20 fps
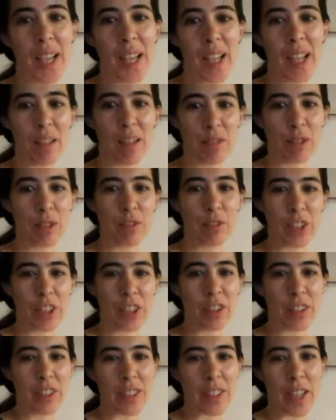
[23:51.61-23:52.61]
I'll have to
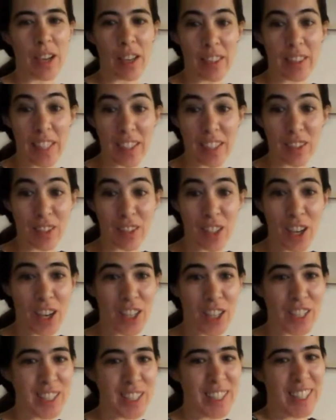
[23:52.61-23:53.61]
figure this out. Thanks for the
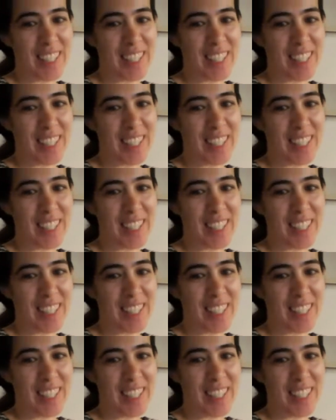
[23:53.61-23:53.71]
heart.